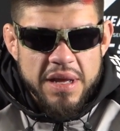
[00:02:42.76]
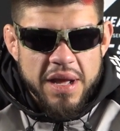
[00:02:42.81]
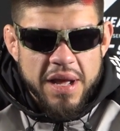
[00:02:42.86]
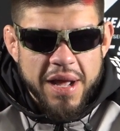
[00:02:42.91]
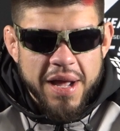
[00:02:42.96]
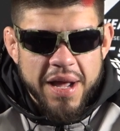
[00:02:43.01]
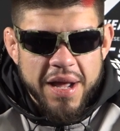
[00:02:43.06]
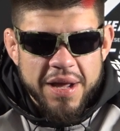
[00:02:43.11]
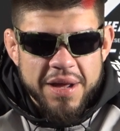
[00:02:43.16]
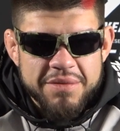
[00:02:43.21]

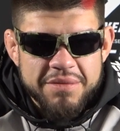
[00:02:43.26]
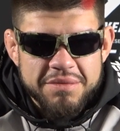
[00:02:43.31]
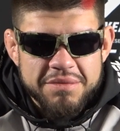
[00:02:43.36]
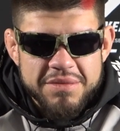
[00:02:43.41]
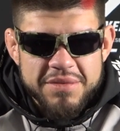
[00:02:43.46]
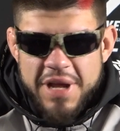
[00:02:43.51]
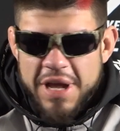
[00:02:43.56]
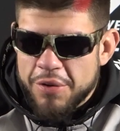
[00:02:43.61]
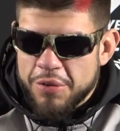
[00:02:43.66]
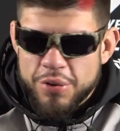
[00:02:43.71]
Not
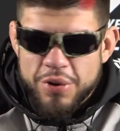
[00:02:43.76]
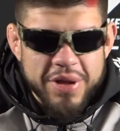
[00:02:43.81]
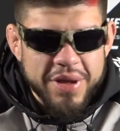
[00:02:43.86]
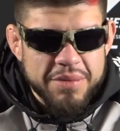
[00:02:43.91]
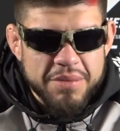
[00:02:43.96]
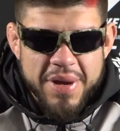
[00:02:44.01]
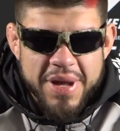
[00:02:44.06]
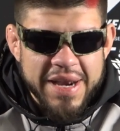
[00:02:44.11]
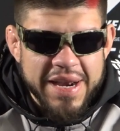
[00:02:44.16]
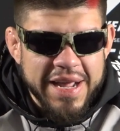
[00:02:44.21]
really,
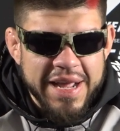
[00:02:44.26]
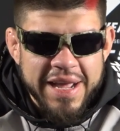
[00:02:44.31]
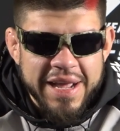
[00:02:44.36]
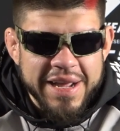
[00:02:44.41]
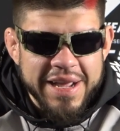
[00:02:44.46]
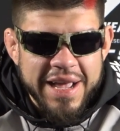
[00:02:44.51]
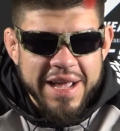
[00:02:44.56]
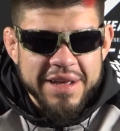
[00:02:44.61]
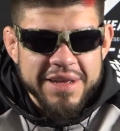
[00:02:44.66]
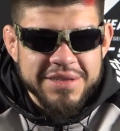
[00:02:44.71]
man. I
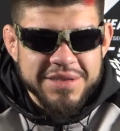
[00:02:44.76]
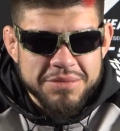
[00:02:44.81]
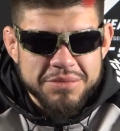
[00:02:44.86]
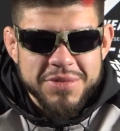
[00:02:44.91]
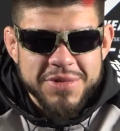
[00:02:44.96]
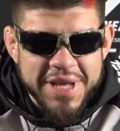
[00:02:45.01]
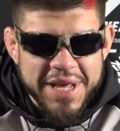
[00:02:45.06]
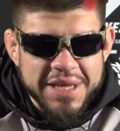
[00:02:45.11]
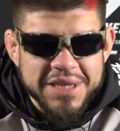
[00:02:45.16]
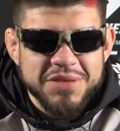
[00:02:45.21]
got some
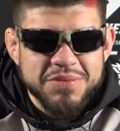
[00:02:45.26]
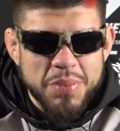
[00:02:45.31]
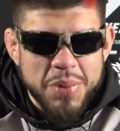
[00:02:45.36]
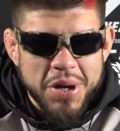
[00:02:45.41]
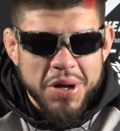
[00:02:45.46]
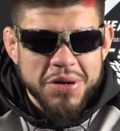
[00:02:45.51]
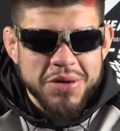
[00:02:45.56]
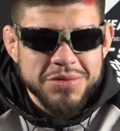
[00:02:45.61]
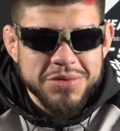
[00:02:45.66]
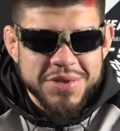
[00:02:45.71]
dense
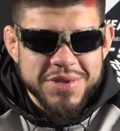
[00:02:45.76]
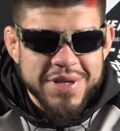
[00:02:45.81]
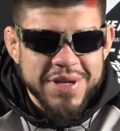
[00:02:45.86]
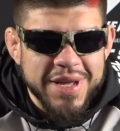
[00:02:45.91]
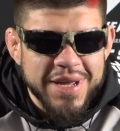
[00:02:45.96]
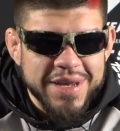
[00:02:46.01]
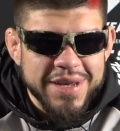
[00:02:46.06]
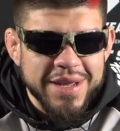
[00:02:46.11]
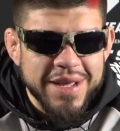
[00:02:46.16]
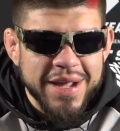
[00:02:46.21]
bones
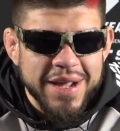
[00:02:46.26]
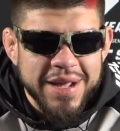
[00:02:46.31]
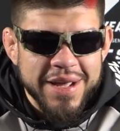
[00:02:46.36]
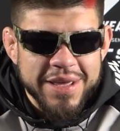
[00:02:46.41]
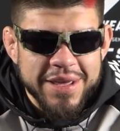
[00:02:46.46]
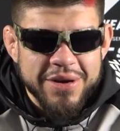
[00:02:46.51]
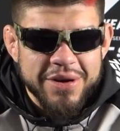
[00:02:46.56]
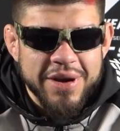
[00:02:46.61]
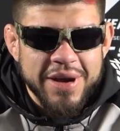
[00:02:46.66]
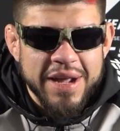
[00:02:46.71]
and,
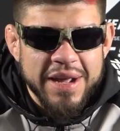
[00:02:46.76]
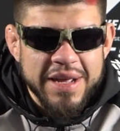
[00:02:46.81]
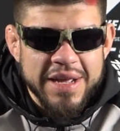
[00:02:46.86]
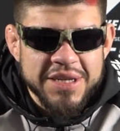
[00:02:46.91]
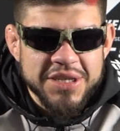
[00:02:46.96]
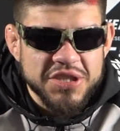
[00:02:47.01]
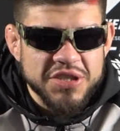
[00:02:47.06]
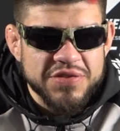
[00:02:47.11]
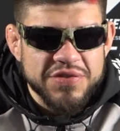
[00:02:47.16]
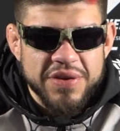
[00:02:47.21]
you know,
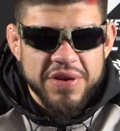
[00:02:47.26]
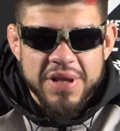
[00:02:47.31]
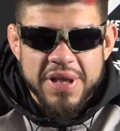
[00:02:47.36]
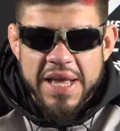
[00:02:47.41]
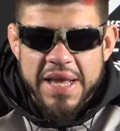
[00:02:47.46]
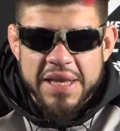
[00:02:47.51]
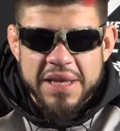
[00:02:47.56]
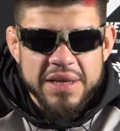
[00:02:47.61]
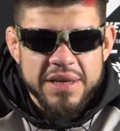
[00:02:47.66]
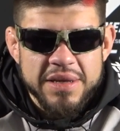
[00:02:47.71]
I just feel
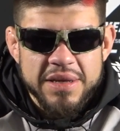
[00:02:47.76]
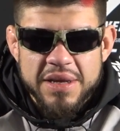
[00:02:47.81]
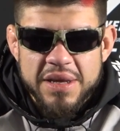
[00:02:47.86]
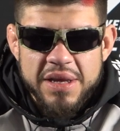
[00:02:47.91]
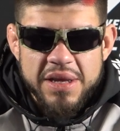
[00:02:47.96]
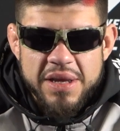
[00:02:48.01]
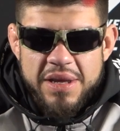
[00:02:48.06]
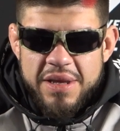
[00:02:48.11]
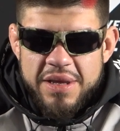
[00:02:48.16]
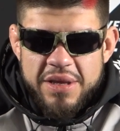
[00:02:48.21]
like,
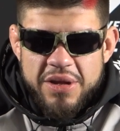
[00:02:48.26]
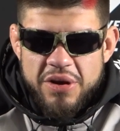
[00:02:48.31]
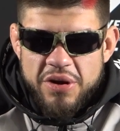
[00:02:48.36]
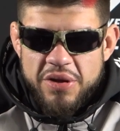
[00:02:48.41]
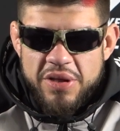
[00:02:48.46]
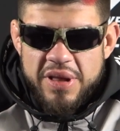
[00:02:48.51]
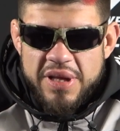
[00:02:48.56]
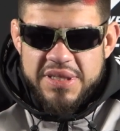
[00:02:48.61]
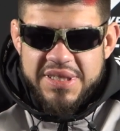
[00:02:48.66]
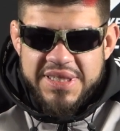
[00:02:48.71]
you
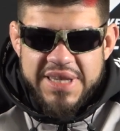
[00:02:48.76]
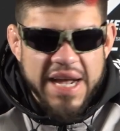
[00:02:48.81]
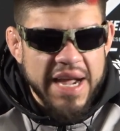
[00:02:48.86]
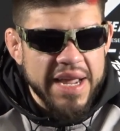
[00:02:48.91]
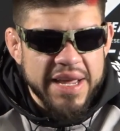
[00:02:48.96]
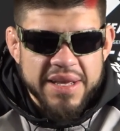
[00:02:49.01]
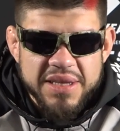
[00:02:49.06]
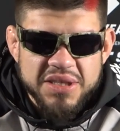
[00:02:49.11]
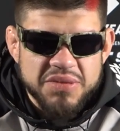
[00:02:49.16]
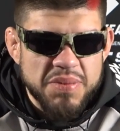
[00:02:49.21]
know,
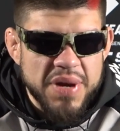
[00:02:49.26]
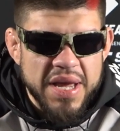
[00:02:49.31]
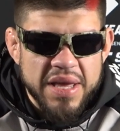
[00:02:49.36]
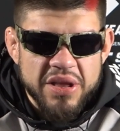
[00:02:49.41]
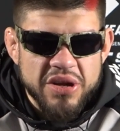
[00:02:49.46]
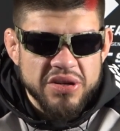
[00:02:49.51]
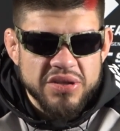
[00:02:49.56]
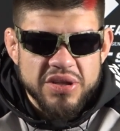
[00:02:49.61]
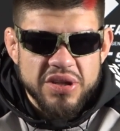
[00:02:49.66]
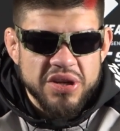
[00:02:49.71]
science, man.
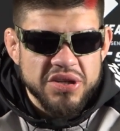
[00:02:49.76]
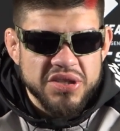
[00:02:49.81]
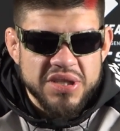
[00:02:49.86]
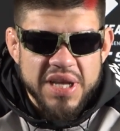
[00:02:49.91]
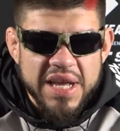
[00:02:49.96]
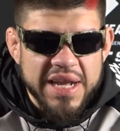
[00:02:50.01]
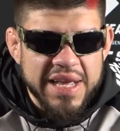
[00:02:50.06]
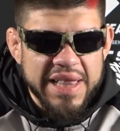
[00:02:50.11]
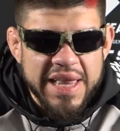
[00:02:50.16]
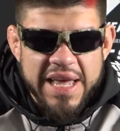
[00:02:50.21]
There's
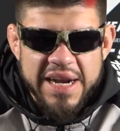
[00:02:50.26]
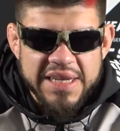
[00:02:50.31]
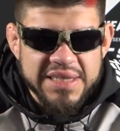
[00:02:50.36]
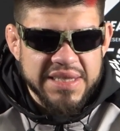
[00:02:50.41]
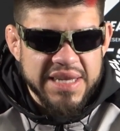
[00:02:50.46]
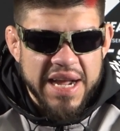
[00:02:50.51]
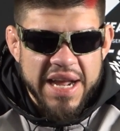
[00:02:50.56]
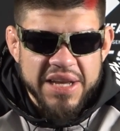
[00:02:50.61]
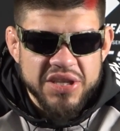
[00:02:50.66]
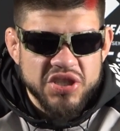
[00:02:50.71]
like a lot of
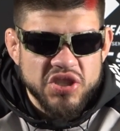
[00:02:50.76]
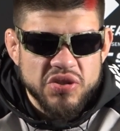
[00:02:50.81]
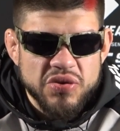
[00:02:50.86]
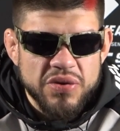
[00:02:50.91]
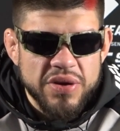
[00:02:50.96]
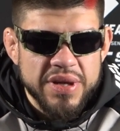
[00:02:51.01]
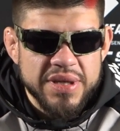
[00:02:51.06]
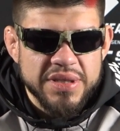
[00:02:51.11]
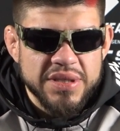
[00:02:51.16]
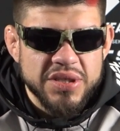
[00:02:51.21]
science
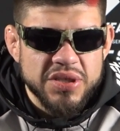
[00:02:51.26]
to it.